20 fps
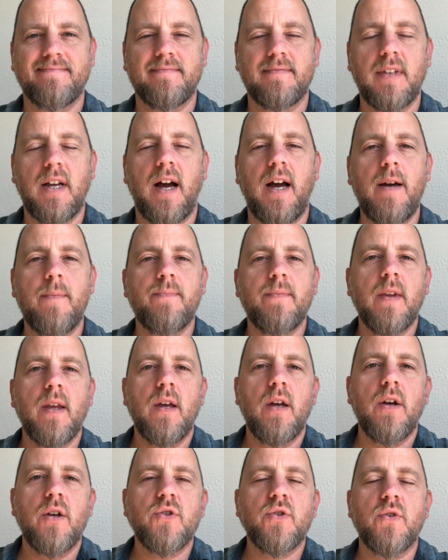Hi.
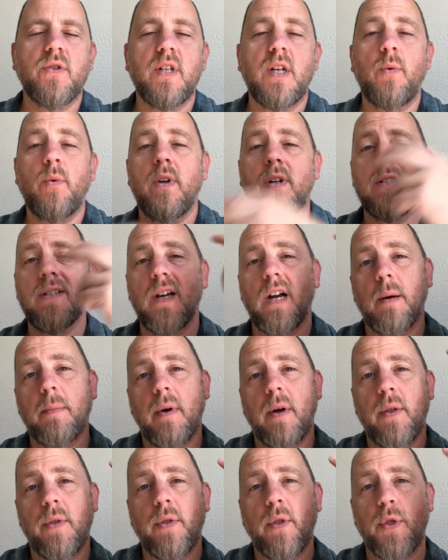So today we're going to talk
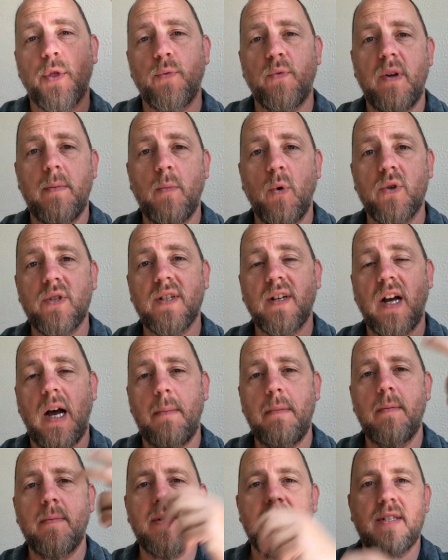about the three most
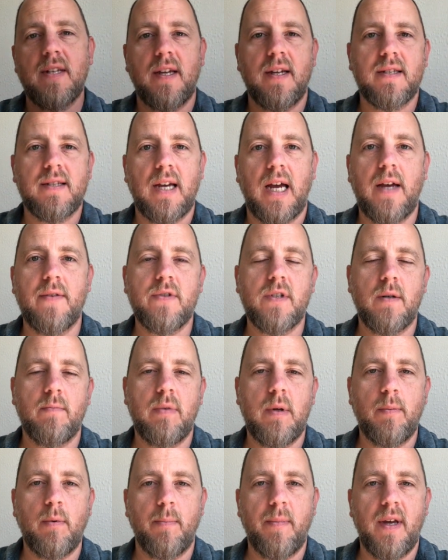common mistakes I've seen
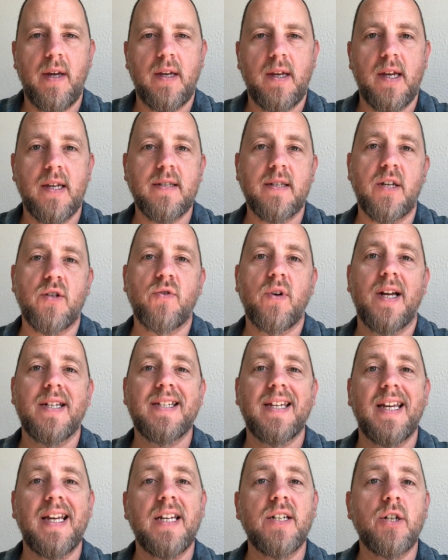people make as they try
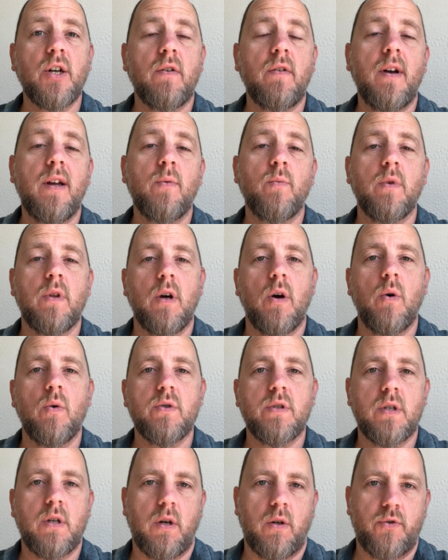to integrate with a
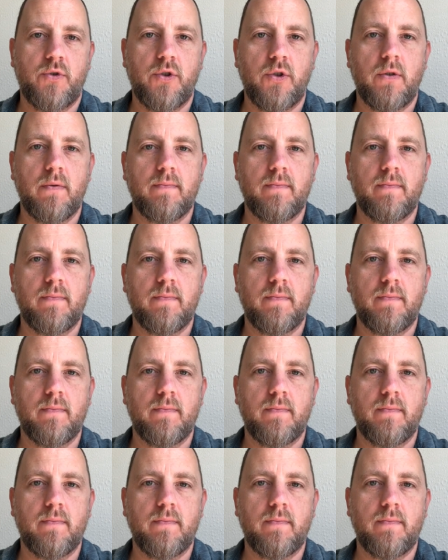host culture.